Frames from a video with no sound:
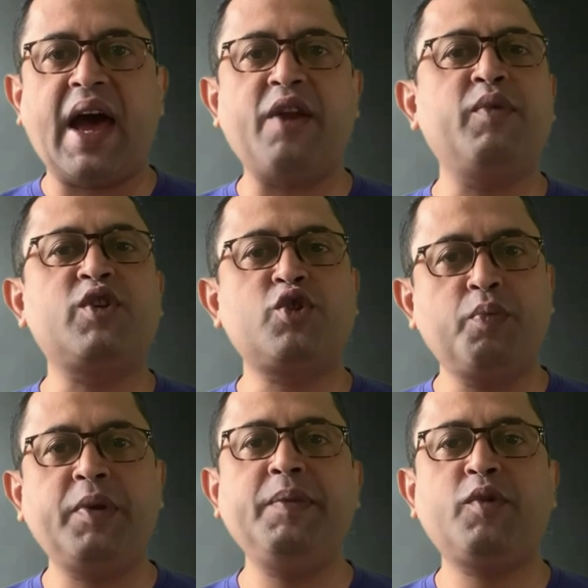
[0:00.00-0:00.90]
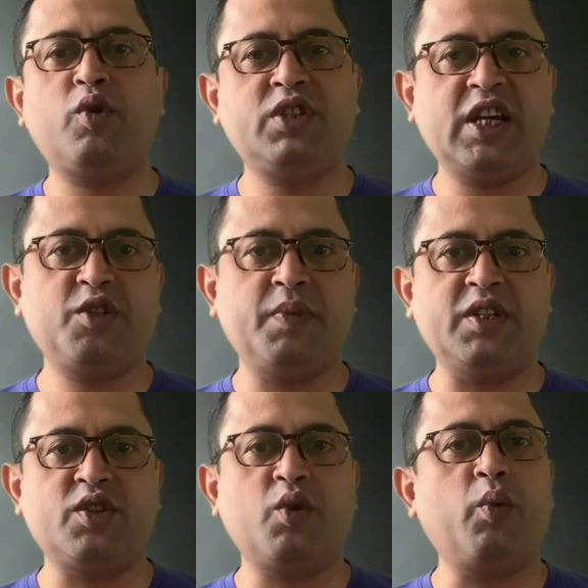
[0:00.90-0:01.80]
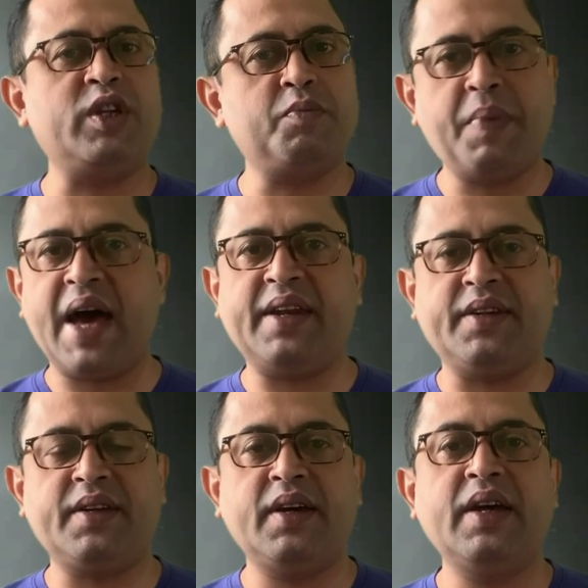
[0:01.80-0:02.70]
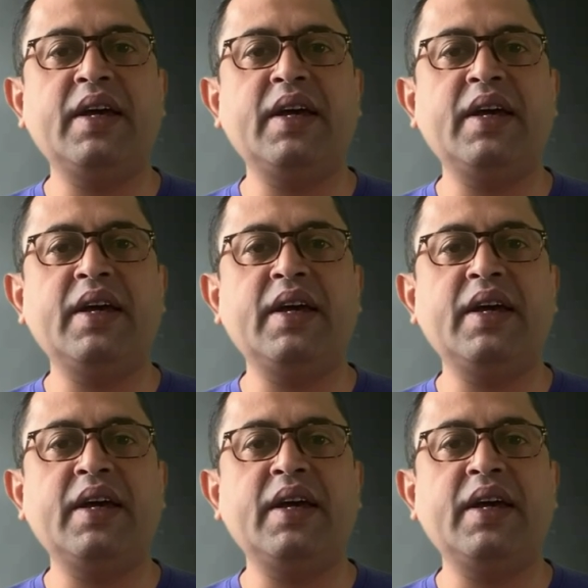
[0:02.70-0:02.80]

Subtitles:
and with Supreme Court judgments which ban it,